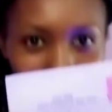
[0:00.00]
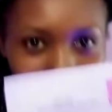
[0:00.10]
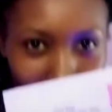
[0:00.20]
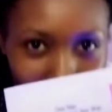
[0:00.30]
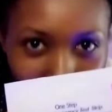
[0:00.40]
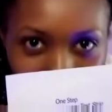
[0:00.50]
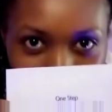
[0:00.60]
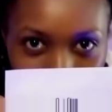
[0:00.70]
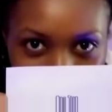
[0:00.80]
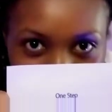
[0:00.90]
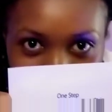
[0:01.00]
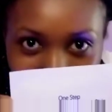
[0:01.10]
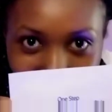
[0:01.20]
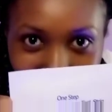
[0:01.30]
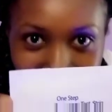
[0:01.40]
Don't know if you can
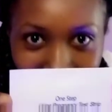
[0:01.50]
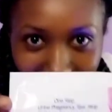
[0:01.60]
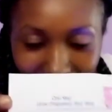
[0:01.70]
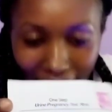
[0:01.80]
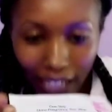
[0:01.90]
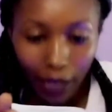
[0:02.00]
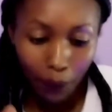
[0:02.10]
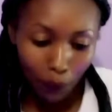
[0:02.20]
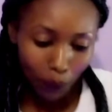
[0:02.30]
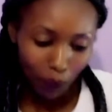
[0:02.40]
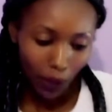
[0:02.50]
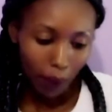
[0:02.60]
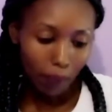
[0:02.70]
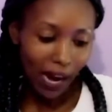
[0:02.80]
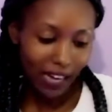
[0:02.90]
see it clearly,
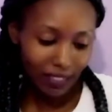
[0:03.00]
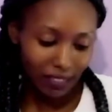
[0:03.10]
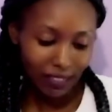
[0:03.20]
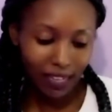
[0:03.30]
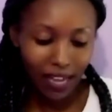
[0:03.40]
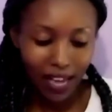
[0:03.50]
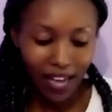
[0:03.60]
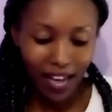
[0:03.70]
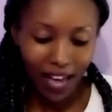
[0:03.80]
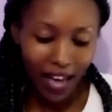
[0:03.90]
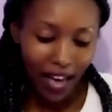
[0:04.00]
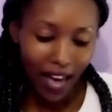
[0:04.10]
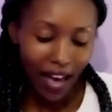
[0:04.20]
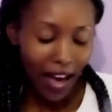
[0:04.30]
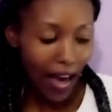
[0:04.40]
but
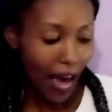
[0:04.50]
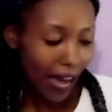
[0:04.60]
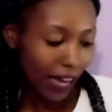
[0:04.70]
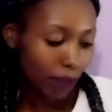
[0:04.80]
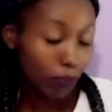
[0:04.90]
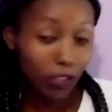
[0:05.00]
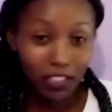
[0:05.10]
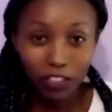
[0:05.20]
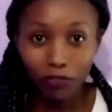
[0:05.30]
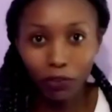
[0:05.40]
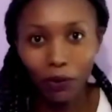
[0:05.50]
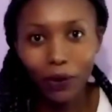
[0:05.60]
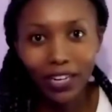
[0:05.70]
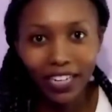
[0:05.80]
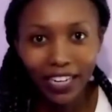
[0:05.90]
I bought it for
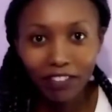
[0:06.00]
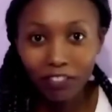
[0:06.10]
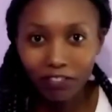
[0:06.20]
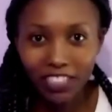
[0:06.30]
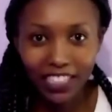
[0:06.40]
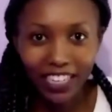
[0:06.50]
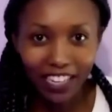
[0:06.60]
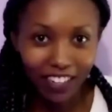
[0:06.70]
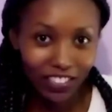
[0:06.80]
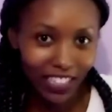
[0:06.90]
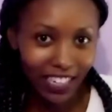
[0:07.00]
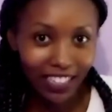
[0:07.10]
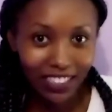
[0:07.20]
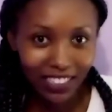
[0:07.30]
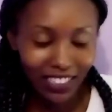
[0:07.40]
only 50 Kenya
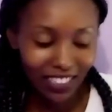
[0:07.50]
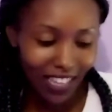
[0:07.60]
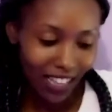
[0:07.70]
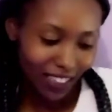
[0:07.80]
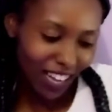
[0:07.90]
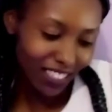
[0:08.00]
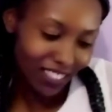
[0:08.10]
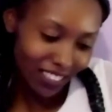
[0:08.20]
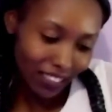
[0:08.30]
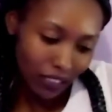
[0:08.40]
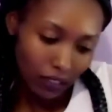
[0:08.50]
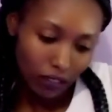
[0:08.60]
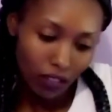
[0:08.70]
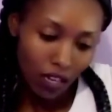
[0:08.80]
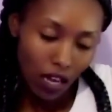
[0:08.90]
shillings. That is
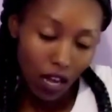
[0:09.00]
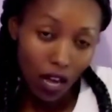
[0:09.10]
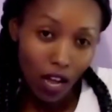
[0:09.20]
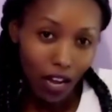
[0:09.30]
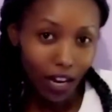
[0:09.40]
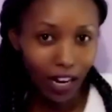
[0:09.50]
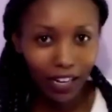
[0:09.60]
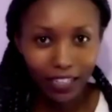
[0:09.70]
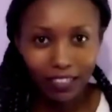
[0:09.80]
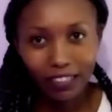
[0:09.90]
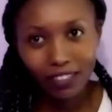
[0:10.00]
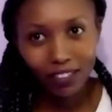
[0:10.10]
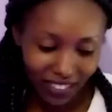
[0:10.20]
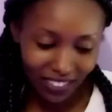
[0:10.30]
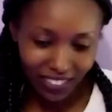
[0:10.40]
like,
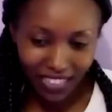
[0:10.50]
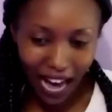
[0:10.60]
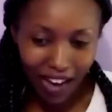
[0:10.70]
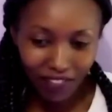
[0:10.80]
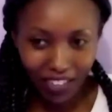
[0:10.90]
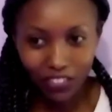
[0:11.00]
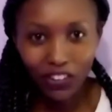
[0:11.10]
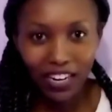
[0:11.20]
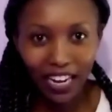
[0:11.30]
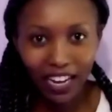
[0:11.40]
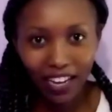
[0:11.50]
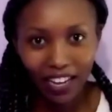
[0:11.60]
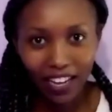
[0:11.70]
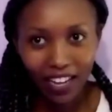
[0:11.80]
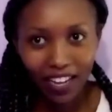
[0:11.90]
is it $1/2?
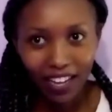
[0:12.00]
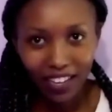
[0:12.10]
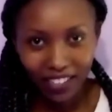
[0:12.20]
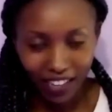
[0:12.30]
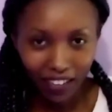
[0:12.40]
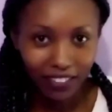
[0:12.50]
Yeah,